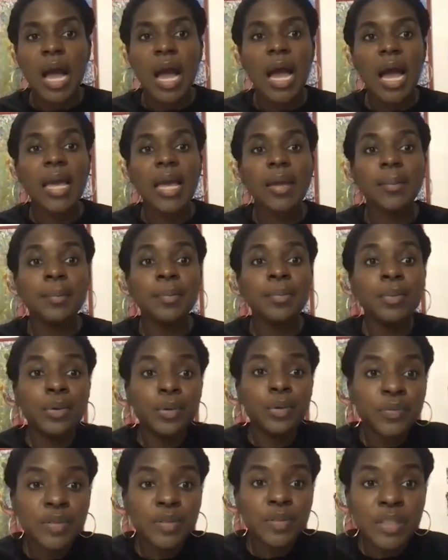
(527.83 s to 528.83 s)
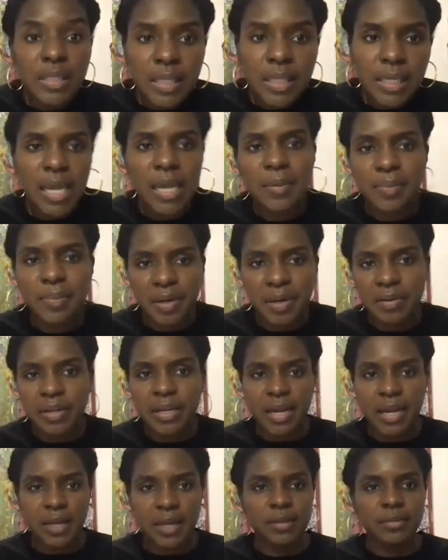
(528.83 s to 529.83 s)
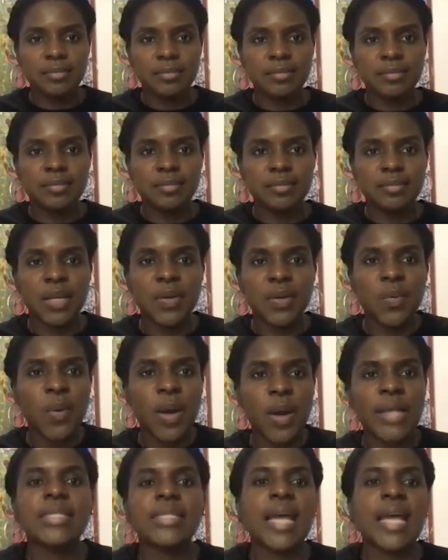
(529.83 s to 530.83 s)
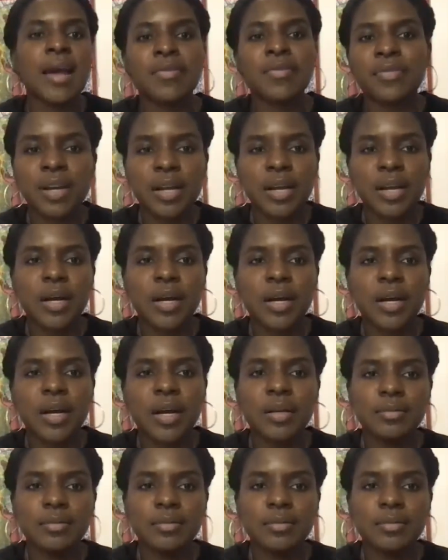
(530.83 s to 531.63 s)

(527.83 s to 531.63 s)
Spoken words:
I moved to Liberia in West Africa.